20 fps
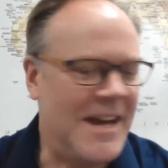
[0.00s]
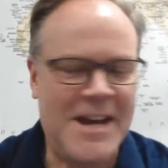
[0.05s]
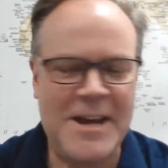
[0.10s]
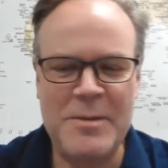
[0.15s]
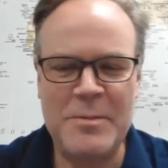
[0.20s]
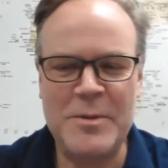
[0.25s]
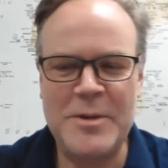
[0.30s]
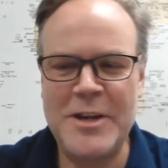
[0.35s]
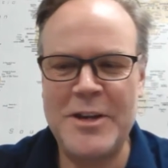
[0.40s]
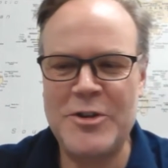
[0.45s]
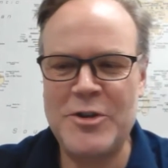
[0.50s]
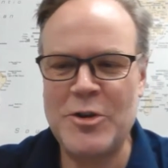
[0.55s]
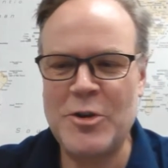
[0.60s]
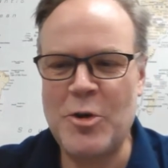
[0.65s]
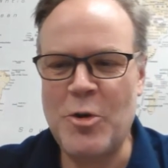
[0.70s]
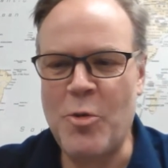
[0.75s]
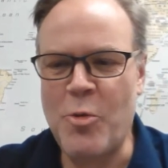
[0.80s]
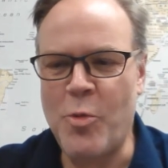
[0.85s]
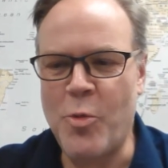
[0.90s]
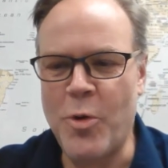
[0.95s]
I'm teaching
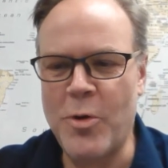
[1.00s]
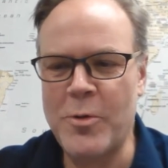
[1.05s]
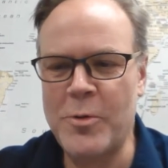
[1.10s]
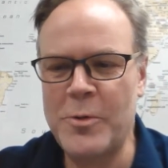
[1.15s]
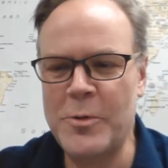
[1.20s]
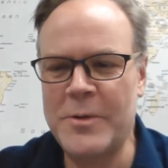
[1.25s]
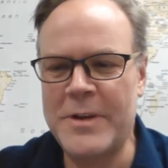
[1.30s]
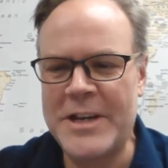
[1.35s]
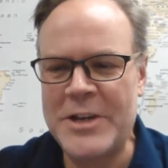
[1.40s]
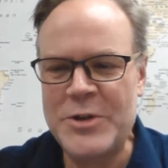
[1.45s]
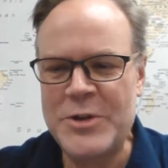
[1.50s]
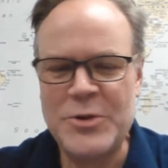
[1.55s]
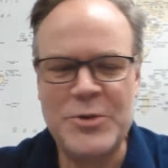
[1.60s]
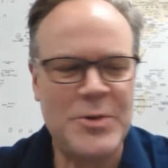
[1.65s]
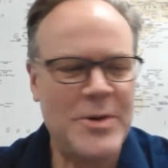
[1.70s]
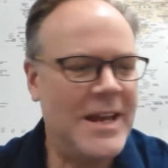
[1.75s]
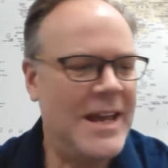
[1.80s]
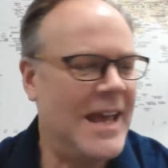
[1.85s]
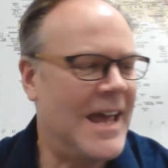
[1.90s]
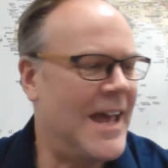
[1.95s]
our World
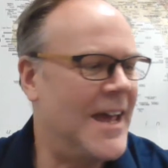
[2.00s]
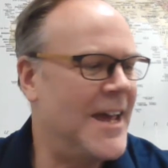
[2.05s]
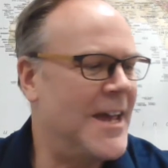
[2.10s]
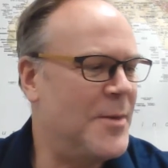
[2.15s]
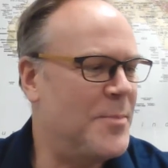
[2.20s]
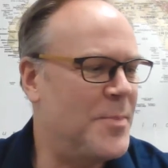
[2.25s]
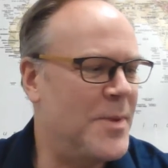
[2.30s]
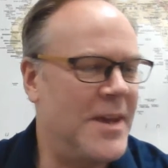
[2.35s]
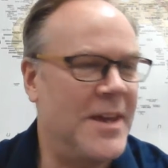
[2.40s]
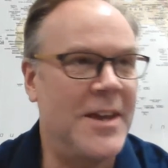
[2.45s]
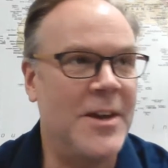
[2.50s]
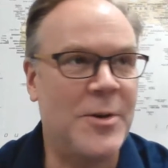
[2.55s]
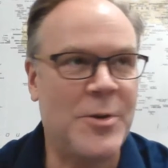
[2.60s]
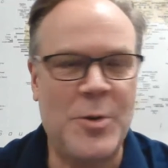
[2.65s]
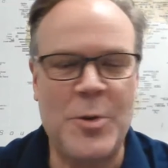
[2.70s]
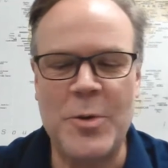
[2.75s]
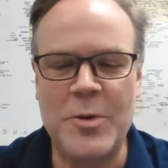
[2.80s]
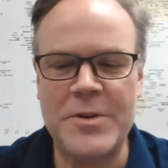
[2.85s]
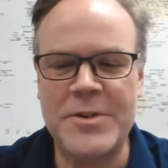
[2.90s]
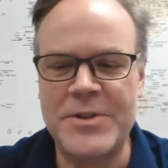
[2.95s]
History AP
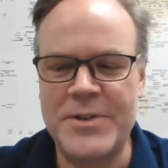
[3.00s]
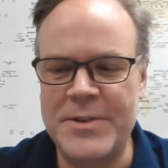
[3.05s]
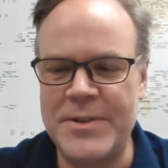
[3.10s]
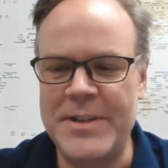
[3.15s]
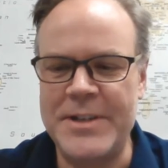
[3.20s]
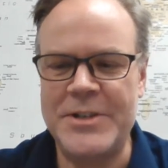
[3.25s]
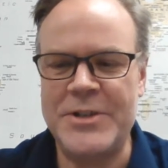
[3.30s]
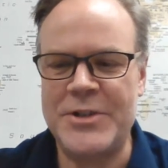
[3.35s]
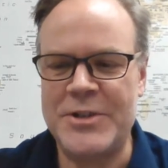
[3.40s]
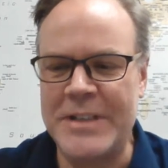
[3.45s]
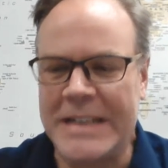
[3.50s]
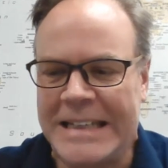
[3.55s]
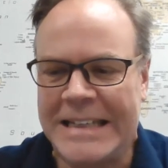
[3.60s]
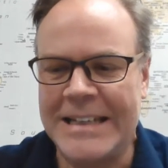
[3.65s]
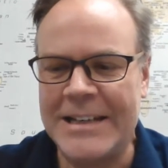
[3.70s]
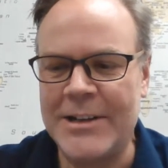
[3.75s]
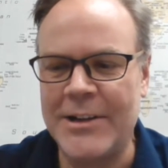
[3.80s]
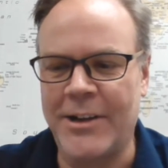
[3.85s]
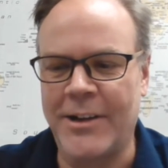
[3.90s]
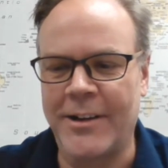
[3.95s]
course this
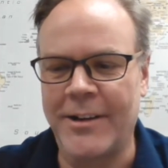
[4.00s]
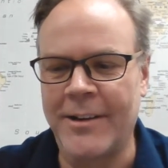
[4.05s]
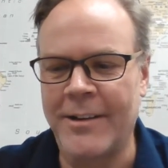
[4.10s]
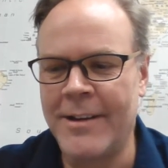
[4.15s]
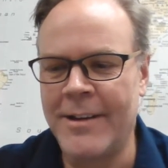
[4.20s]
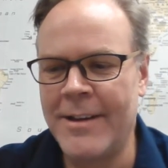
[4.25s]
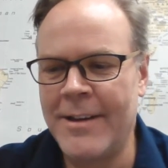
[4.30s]
year.